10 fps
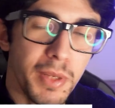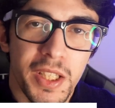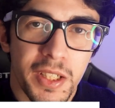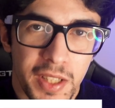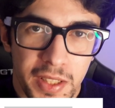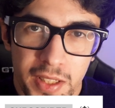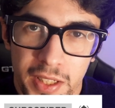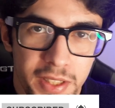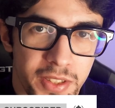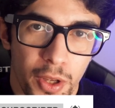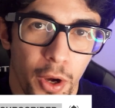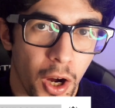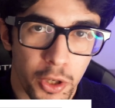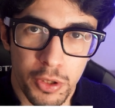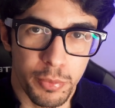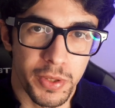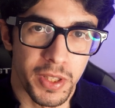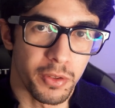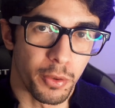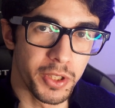meaning that it is
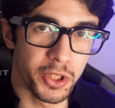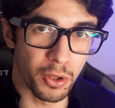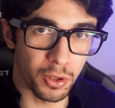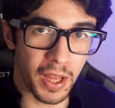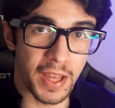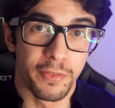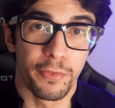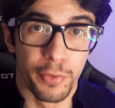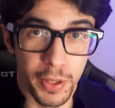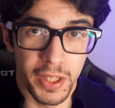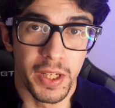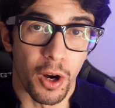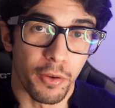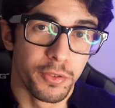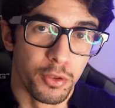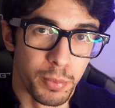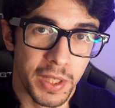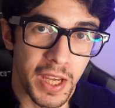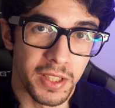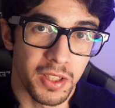100% original and free of
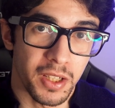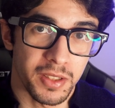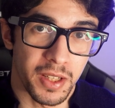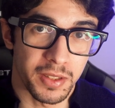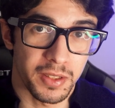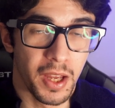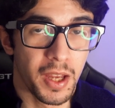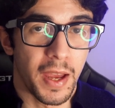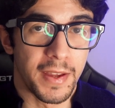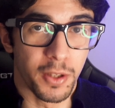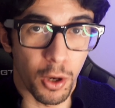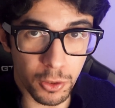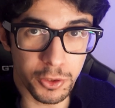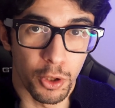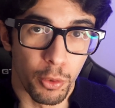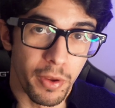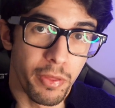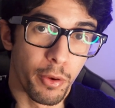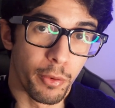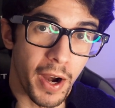duplicate content, and also with
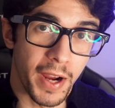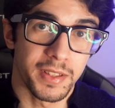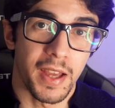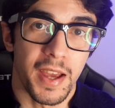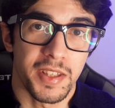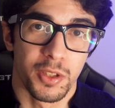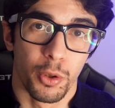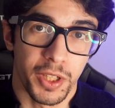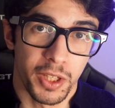the right SEO